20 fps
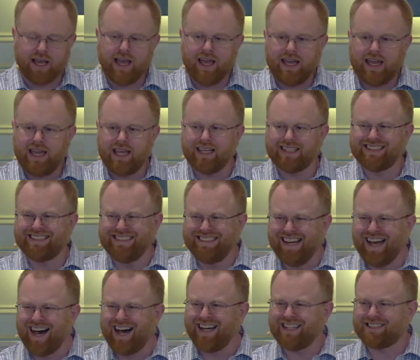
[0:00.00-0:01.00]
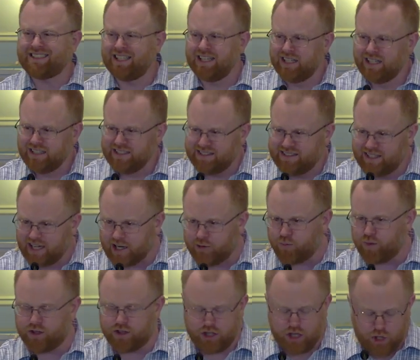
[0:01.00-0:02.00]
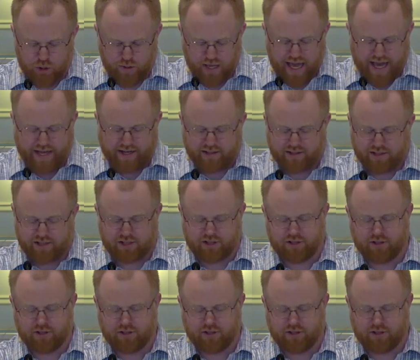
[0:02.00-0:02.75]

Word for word: He is not done with you yet.